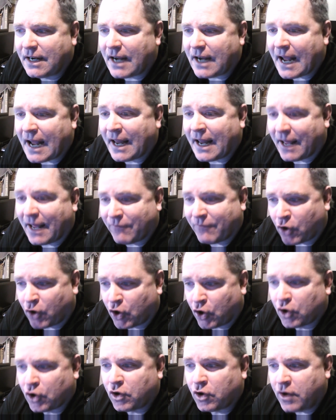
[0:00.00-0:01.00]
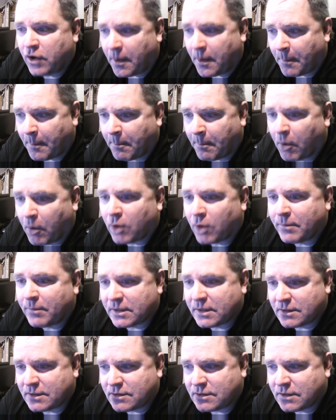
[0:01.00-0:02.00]
And I've heard
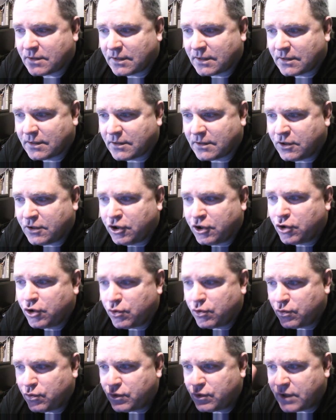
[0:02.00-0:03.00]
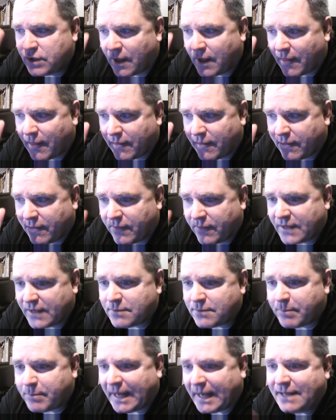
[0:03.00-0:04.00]
Mormons use
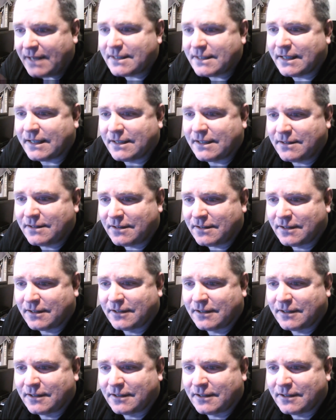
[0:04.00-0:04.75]
this painting